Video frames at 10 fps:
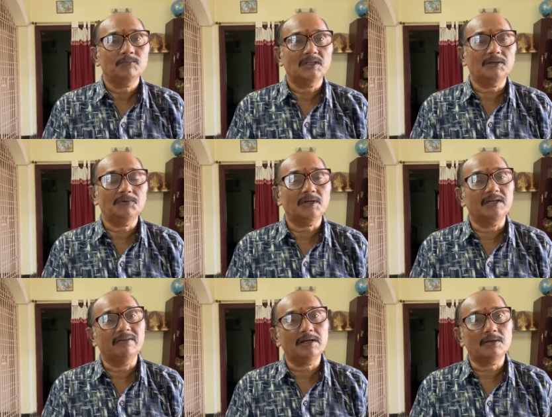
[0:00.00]
Therefore, he
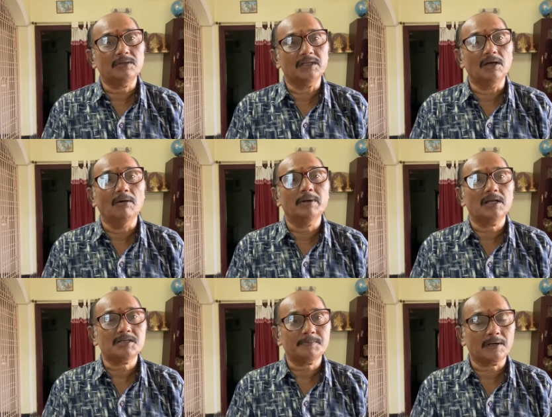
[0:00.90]
went to the government
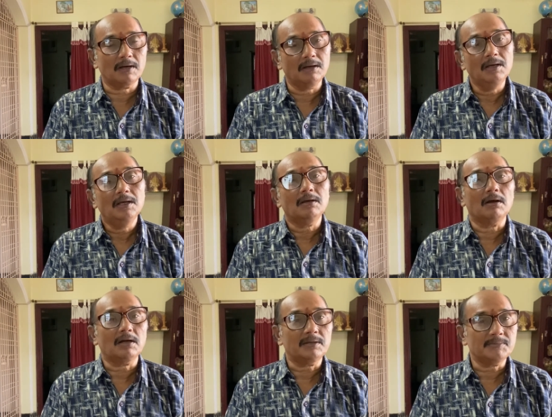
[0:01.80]
hospital,
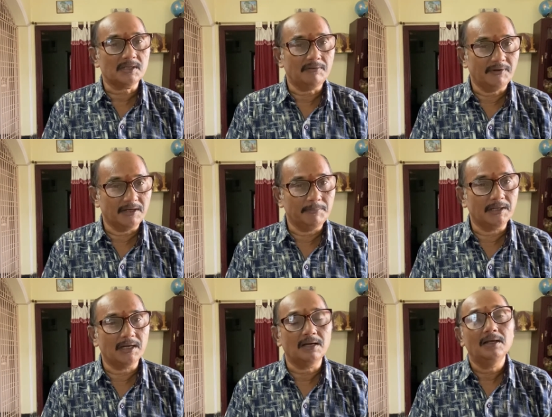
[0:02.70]
got himself
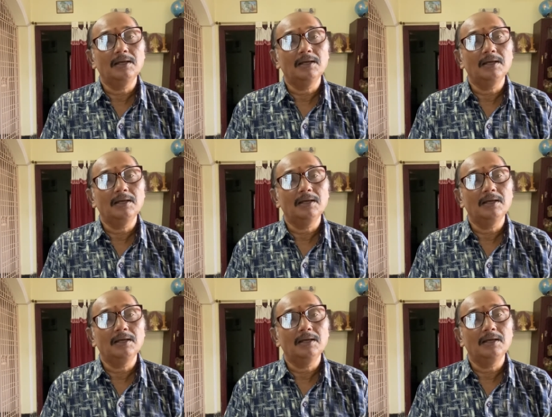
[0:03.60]
admitted,